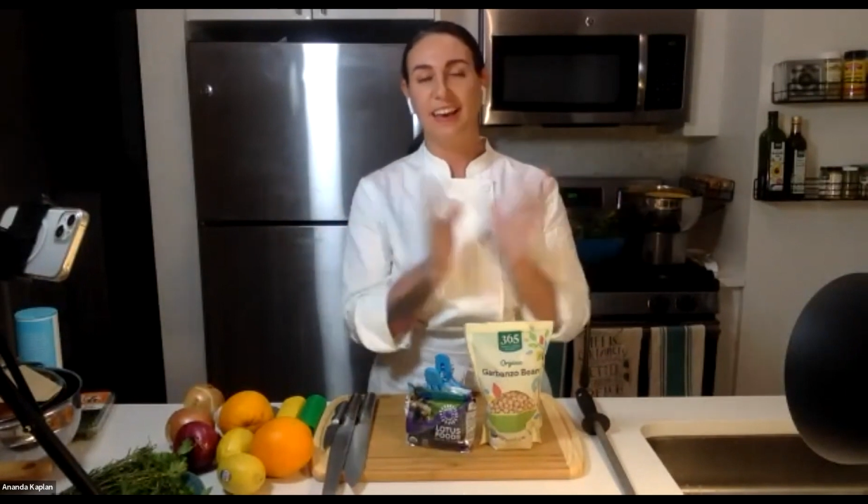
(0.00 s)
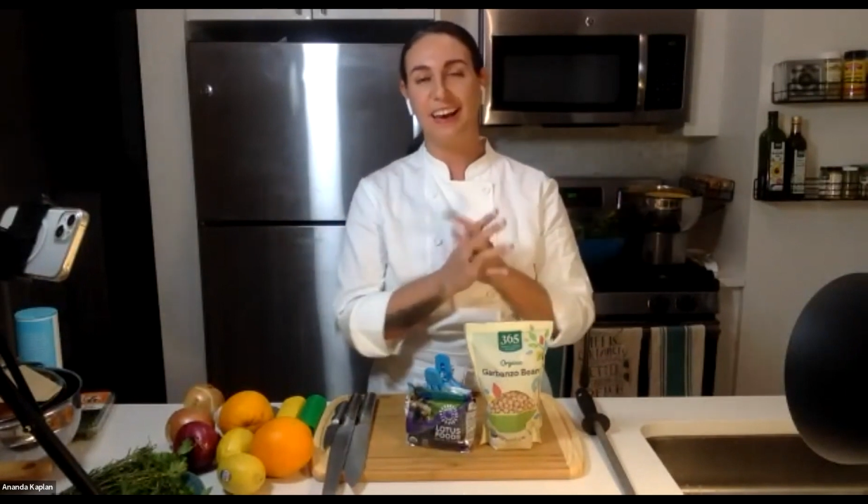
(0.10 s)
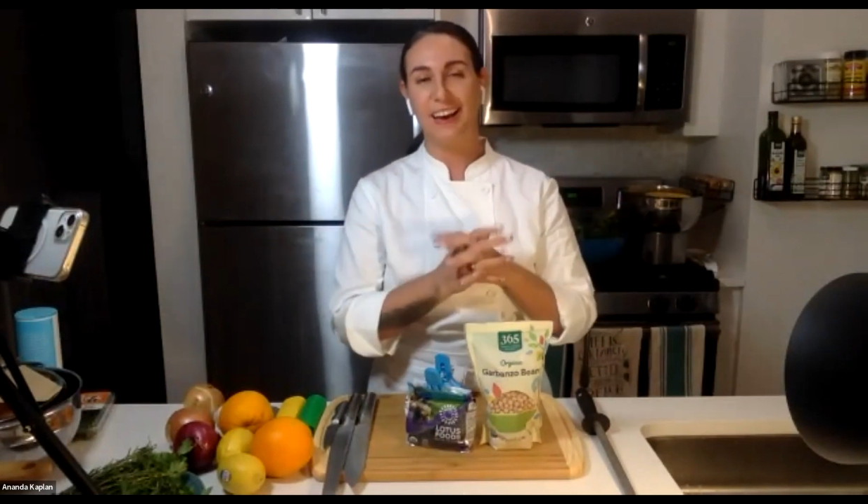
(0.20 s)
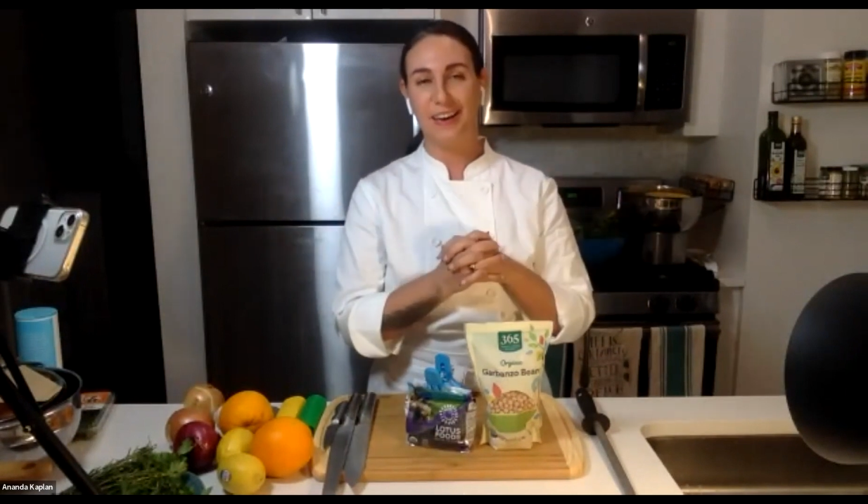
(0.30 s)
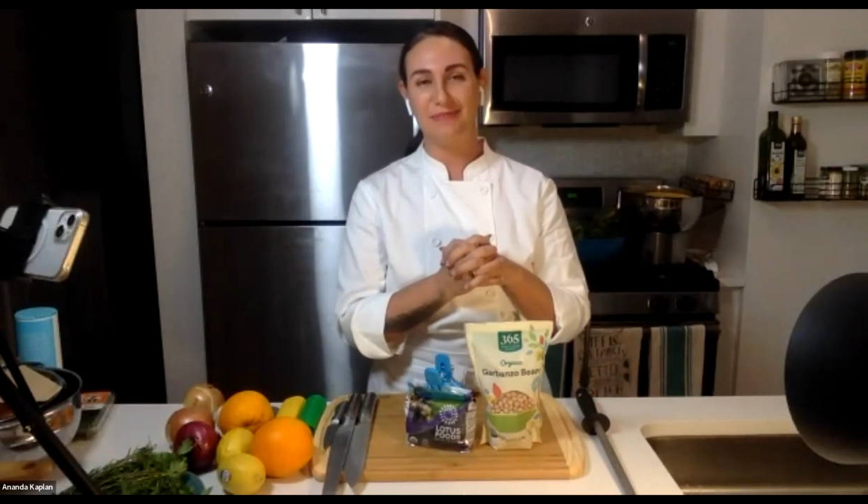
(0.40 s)

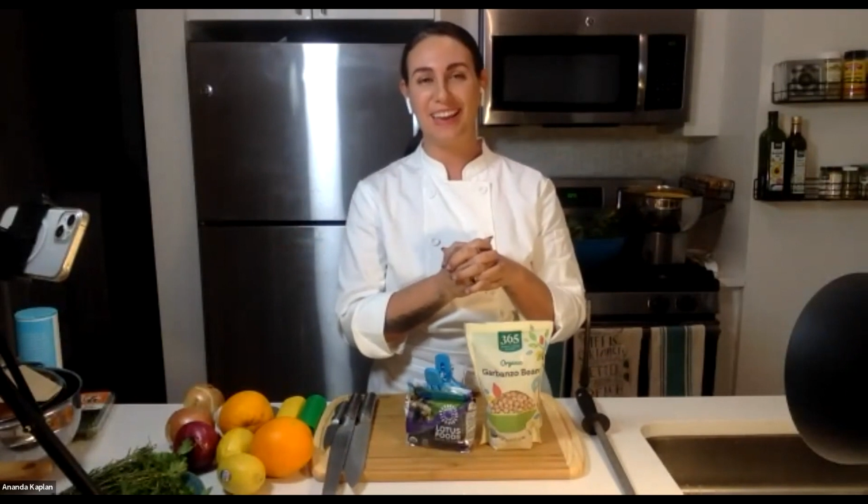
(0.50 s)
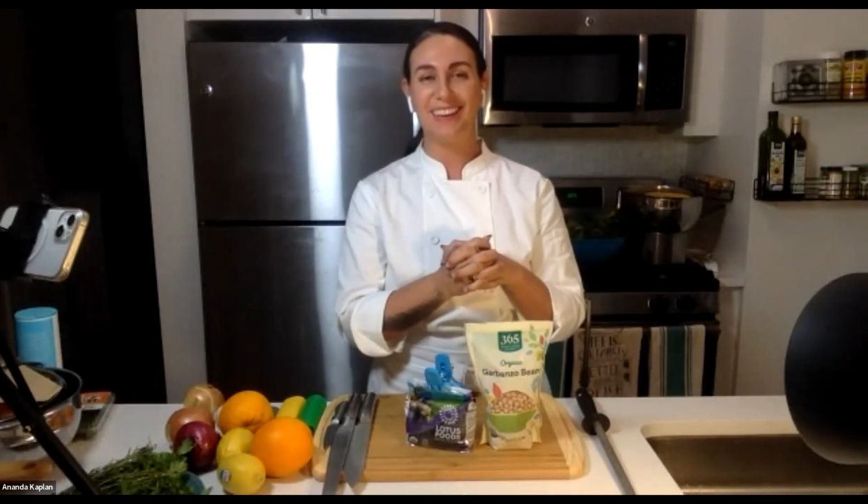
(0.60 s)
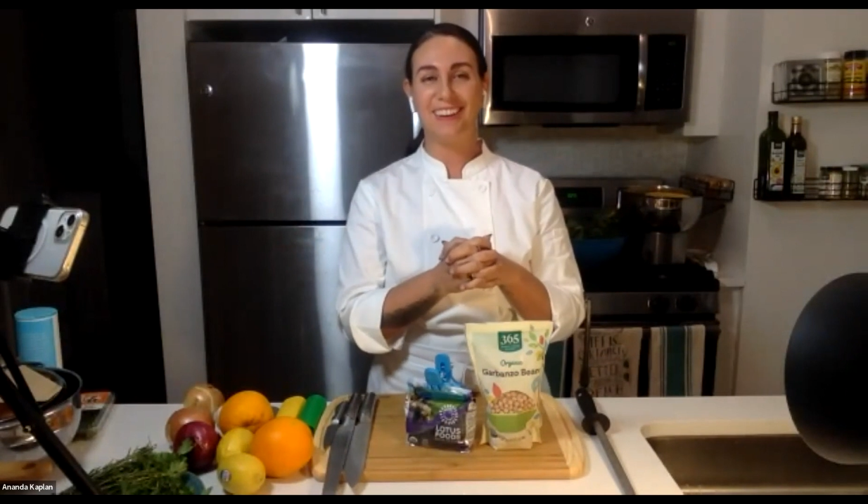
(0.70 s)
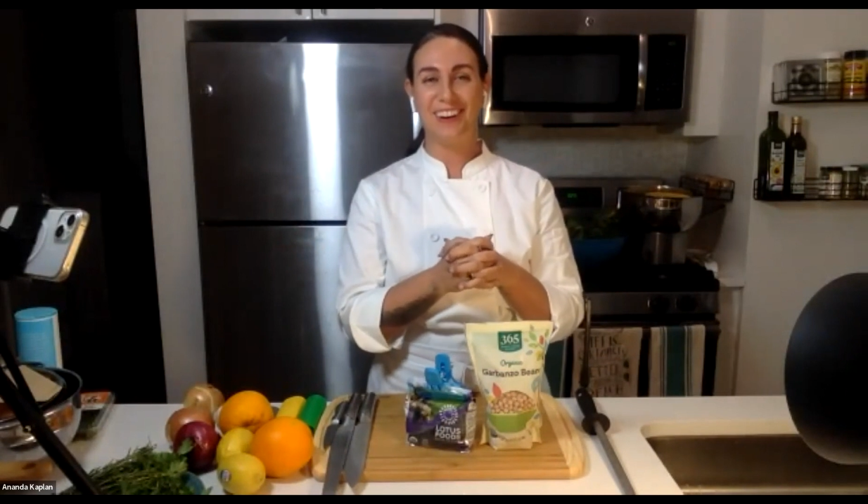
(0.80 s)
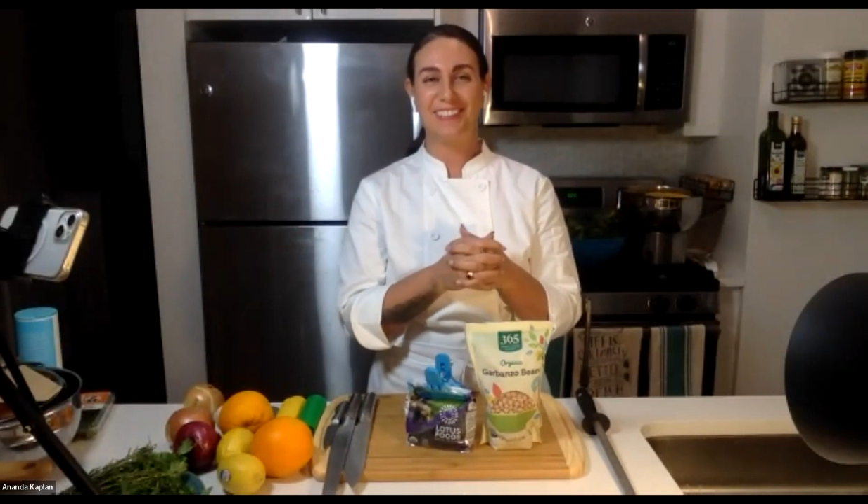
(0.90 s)

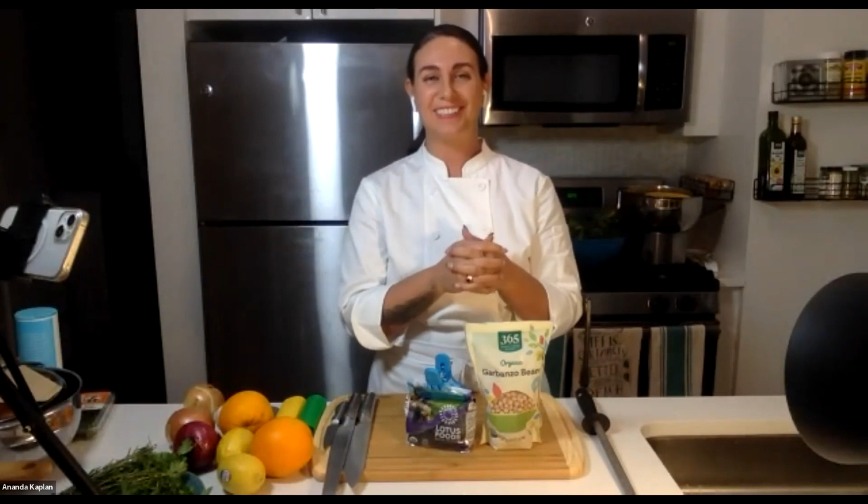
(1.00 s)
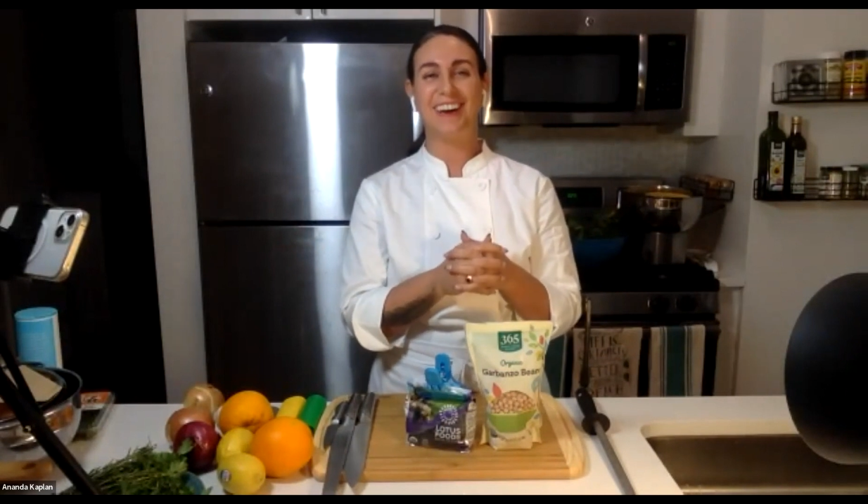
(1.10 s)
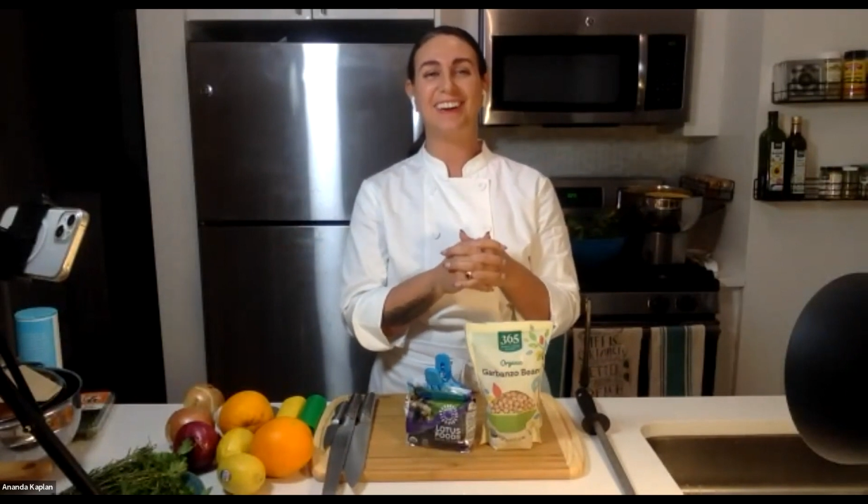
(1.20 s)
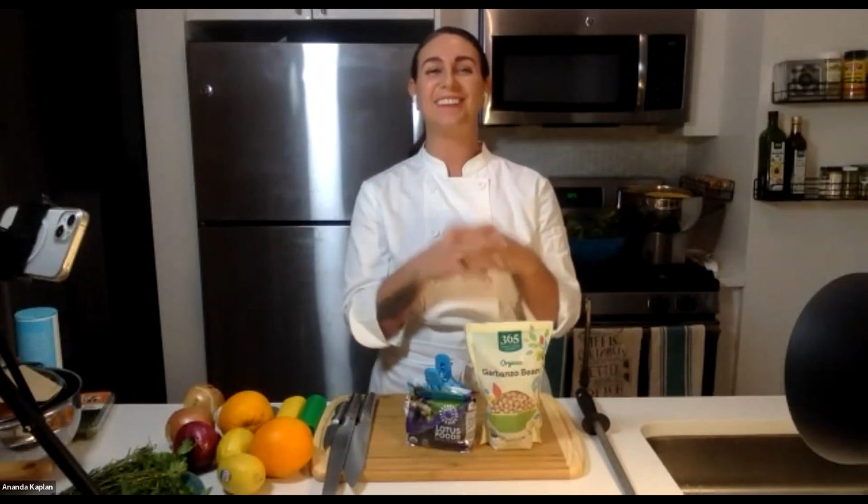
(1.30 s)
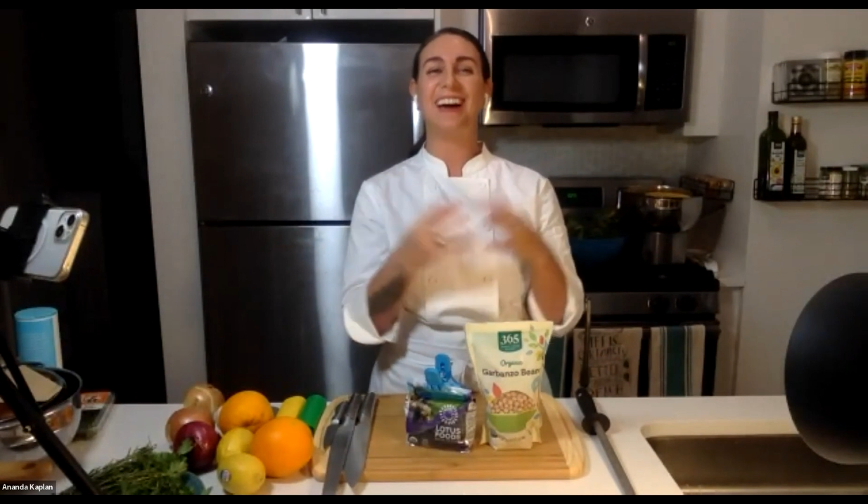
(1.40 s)
It
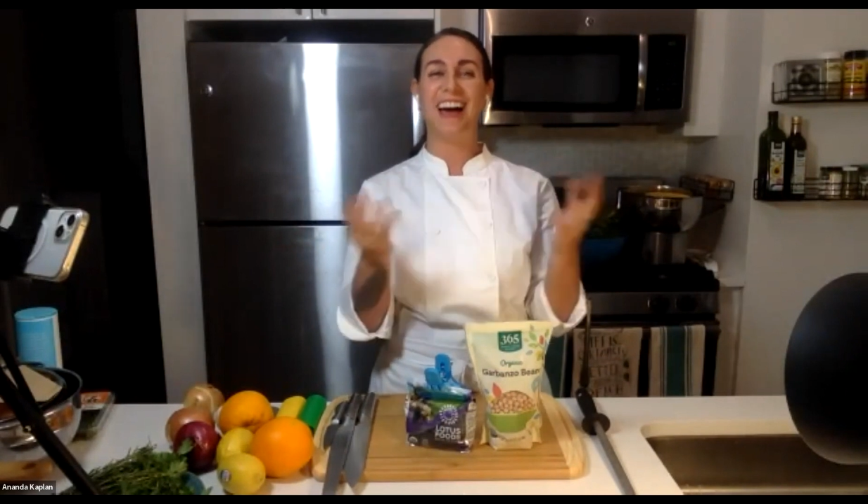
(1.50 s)
also